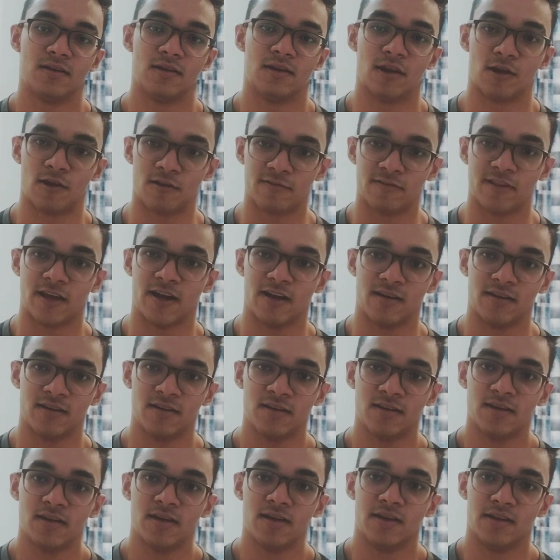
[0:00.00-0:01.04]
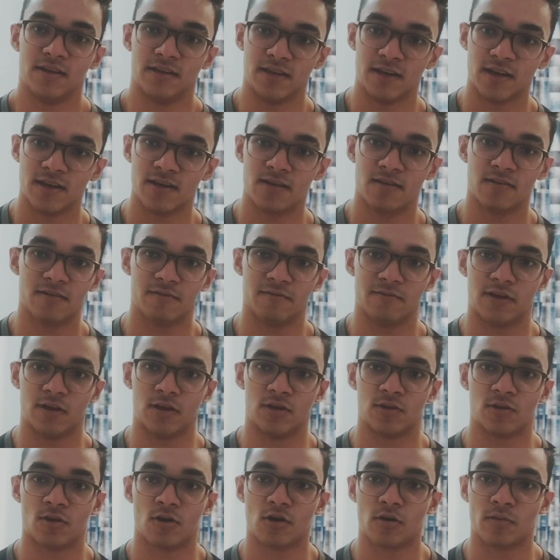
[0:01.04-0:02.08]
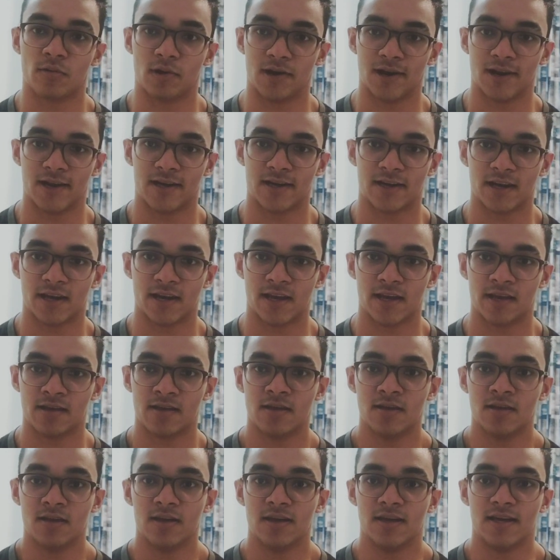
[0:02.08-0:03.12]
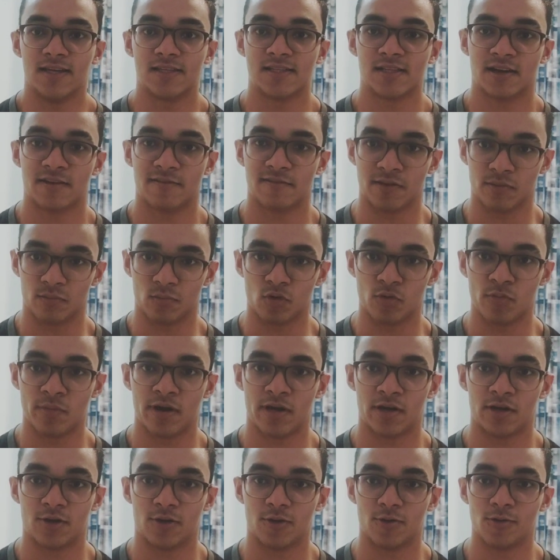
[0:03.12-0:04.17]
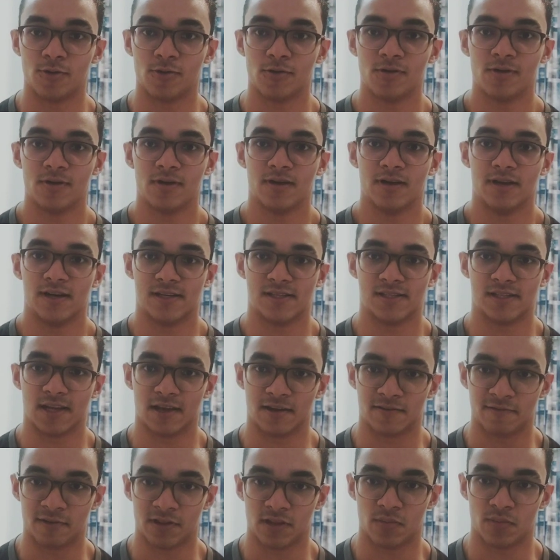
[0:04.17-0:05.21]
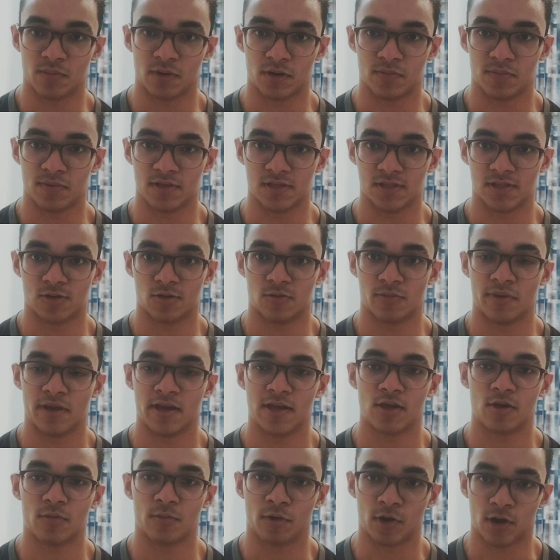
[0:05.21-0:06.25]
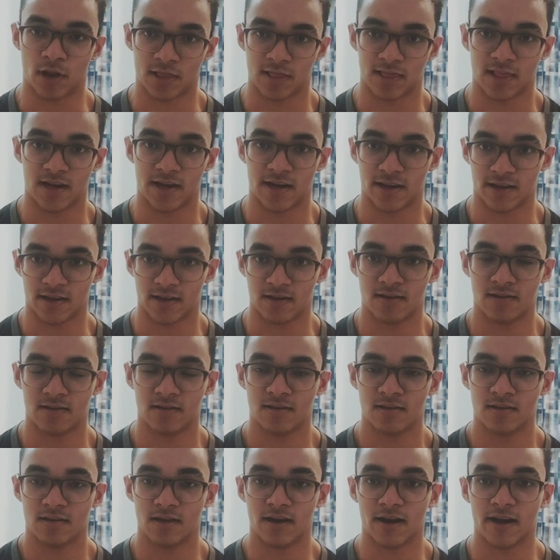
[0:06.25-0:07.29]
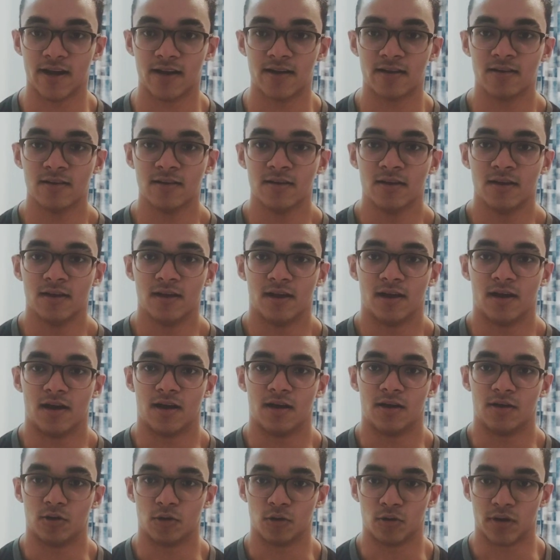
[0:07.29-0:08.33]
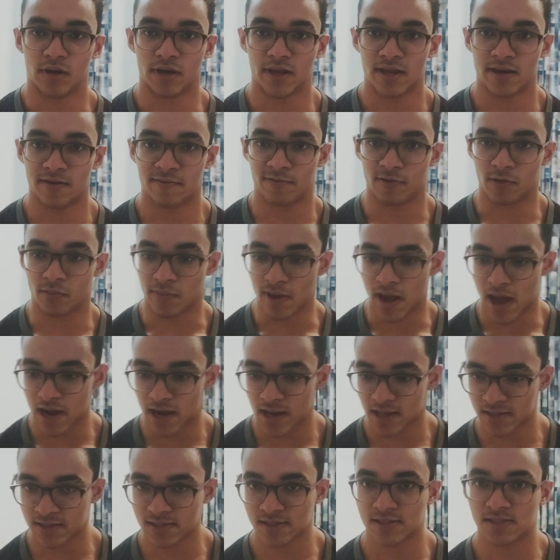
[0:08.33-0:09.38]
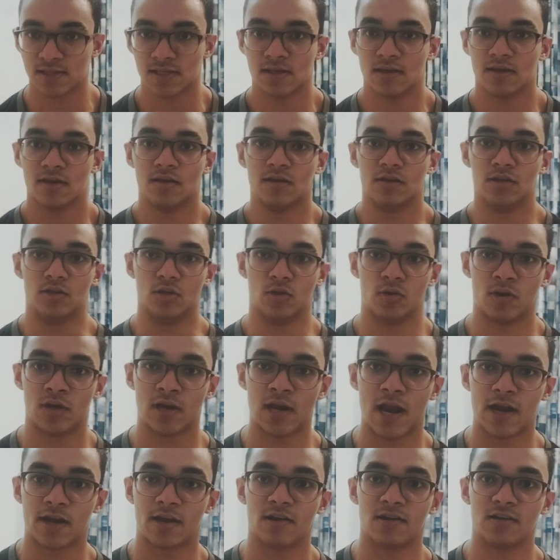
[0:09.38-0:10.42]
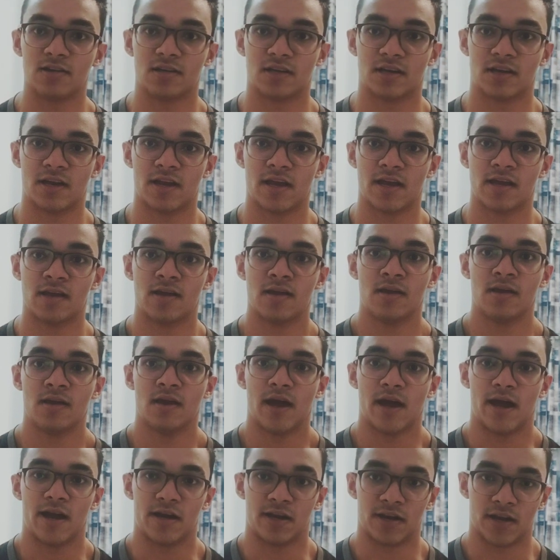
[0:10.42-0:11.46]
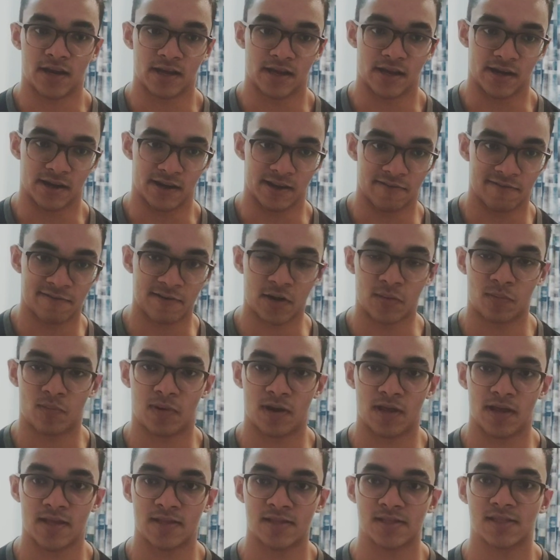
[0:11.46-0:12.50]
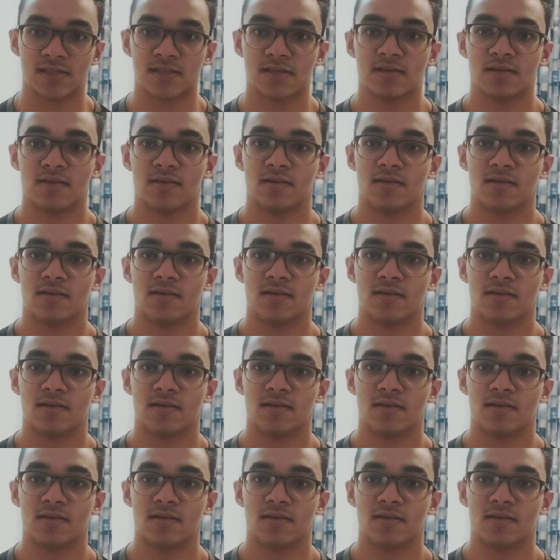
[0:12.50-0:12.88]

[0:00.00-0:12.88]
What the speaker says: None of that. Here, when you talk about leg training, each and every movement you do, it's done with a purpose, to make you more athletic, right? To train for balance, unilateral training, and training in different planes,